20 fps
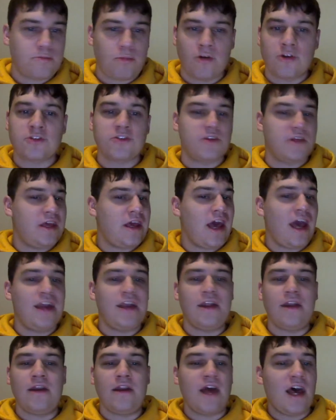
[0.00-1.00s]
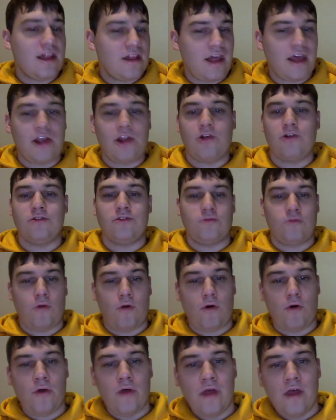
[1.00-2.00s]
Personally, I did not like her in the
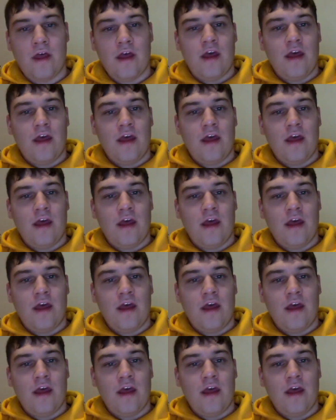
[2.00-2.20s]
role.